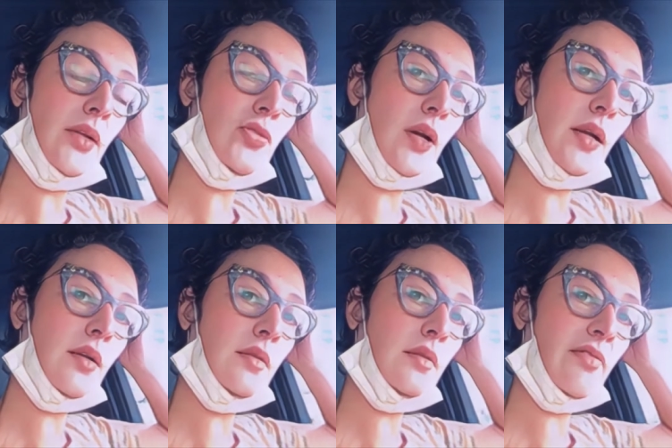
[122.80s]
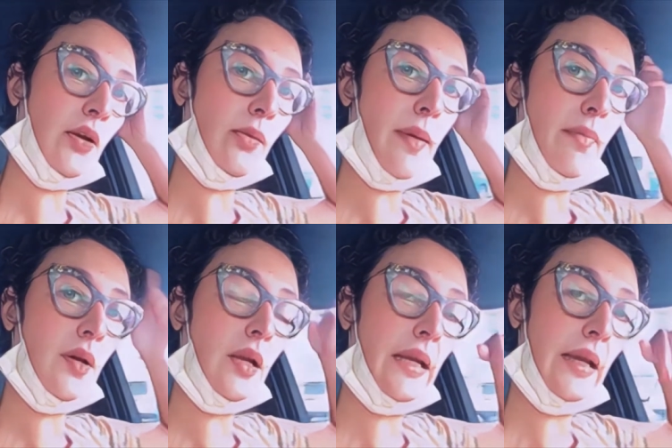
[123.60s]
try to, if I
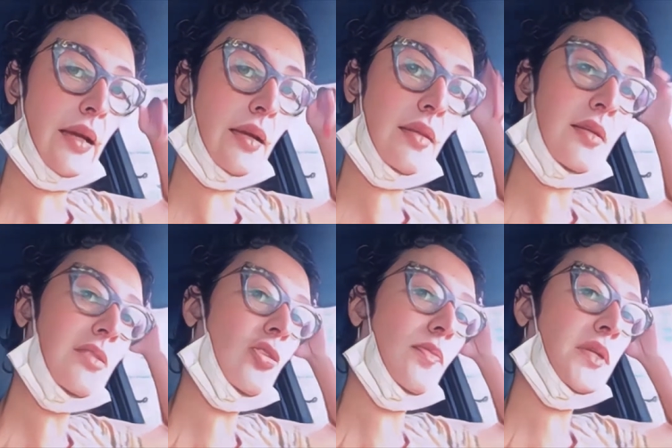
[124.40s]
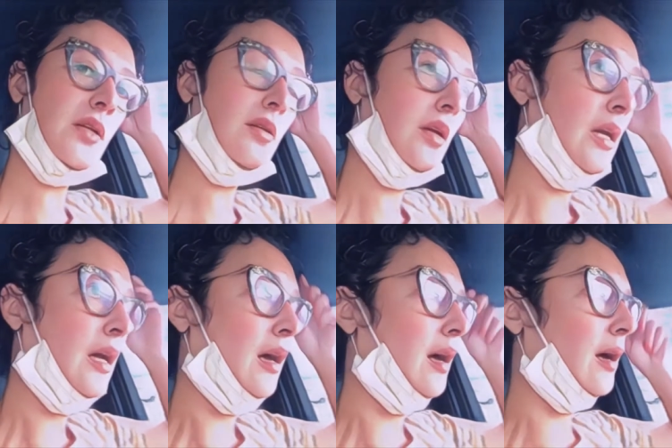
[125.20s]
remember, link it in the description.
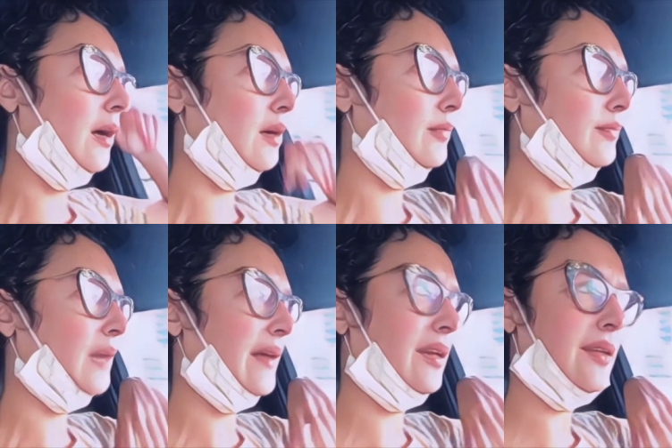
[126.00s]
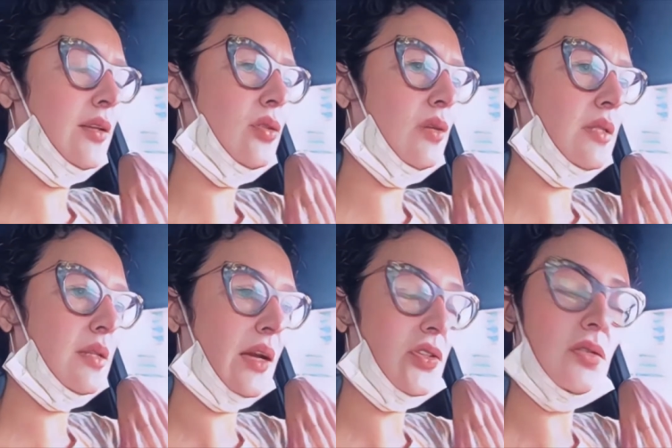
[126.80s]
Um, I think they do
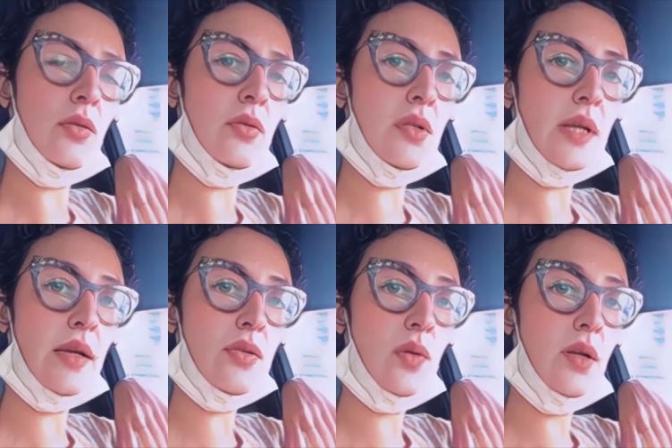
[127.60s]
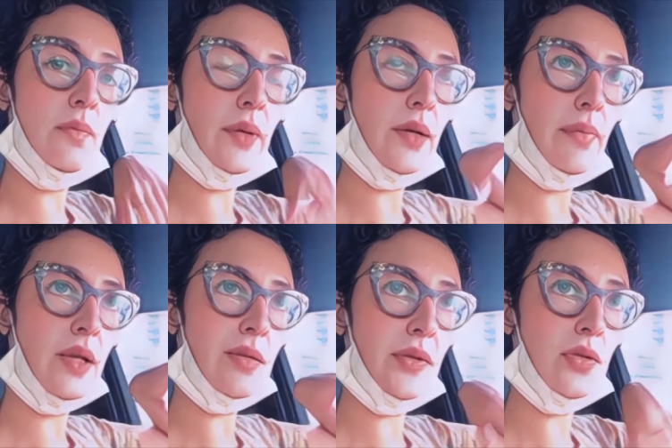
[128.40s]
international orders as well, but
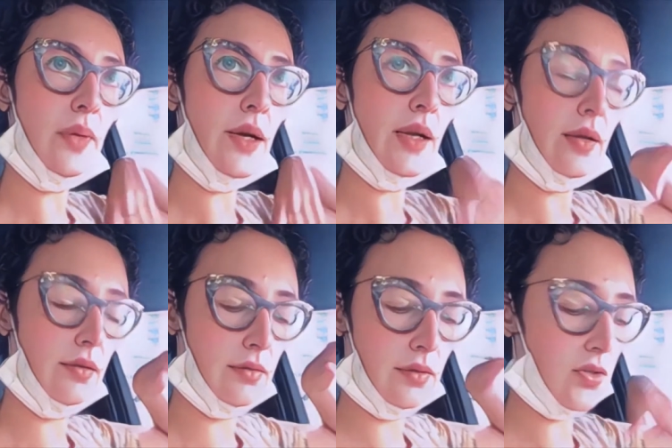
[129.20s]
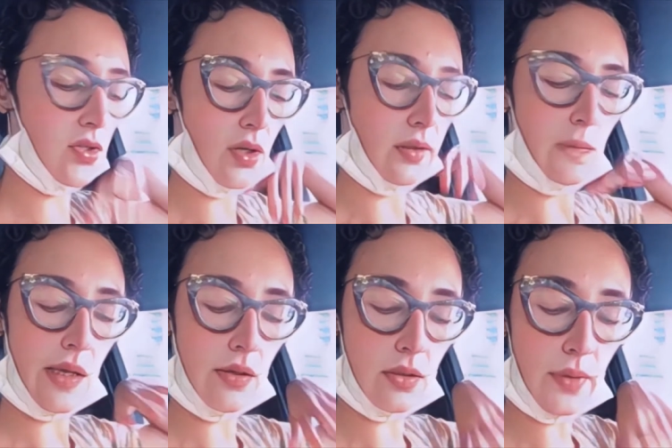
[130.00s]
because I'm in Dubai, I just got them
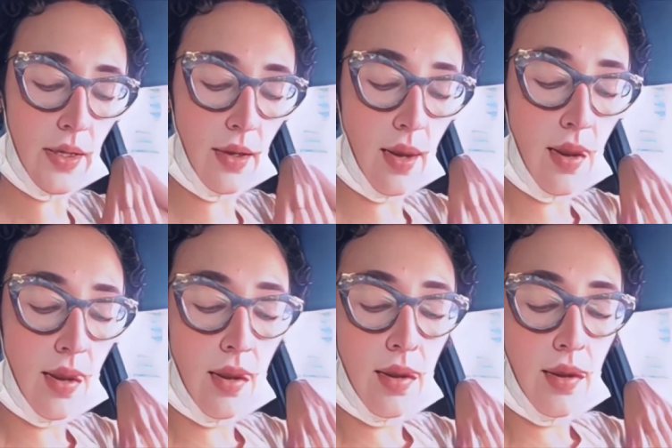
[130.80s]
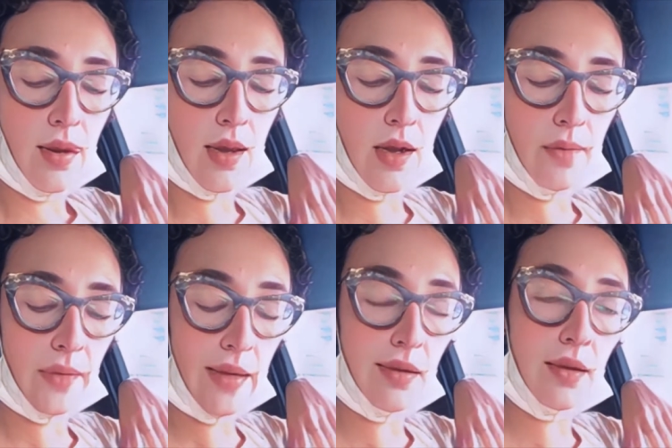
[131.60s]
here in Dubai. Um,
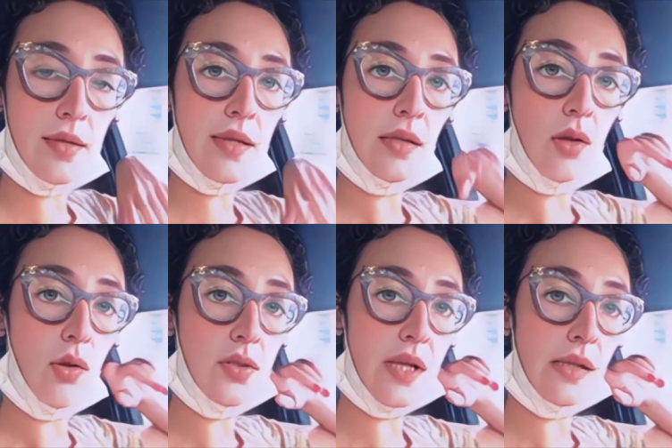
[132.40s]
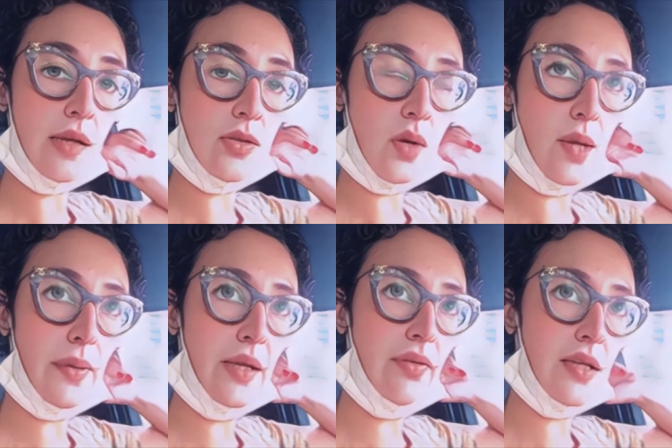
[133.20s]
I think they sell wholesale as well. I
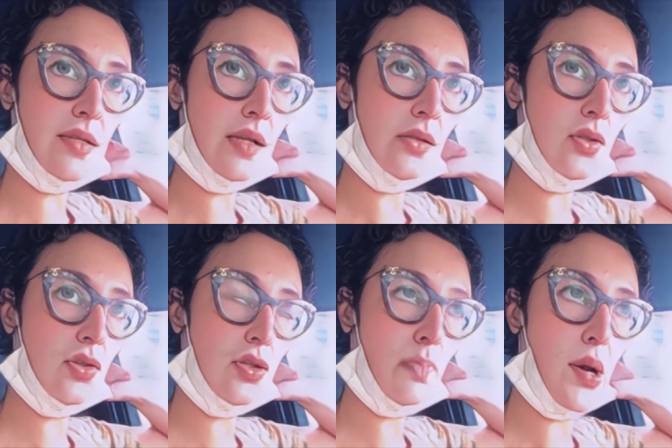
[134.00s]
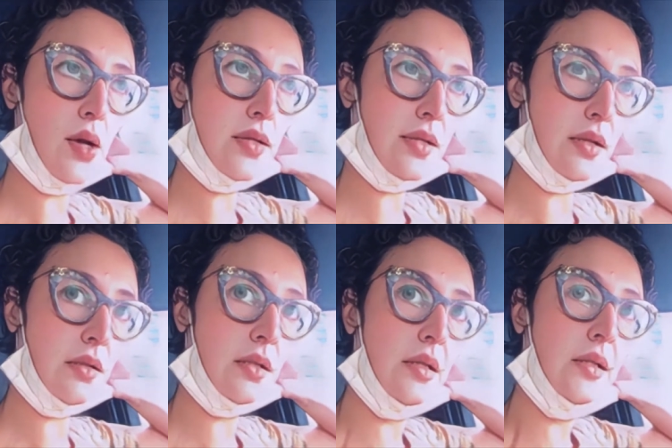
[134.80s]
believe they sell to spas
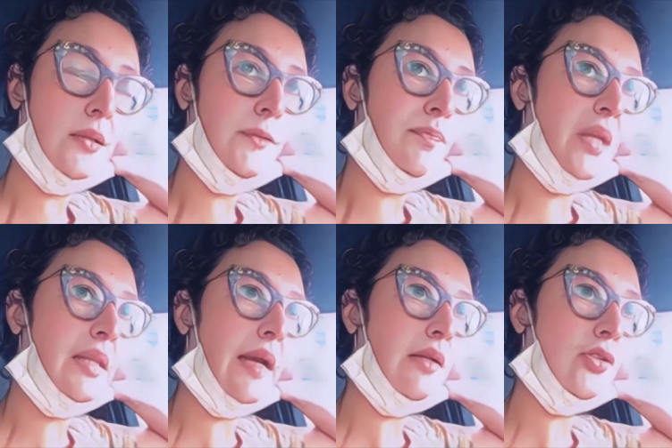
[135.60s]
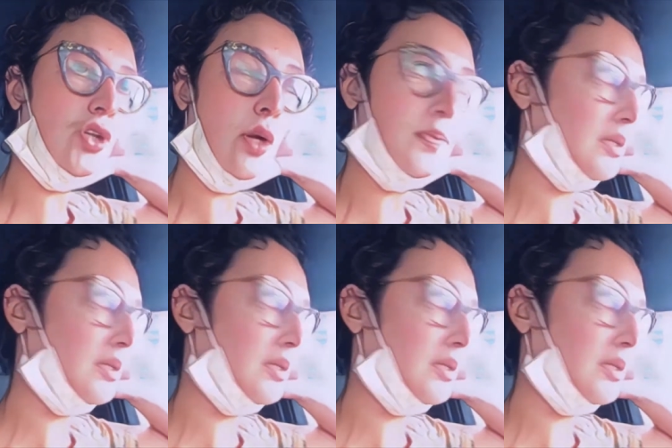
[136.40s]
and nail shops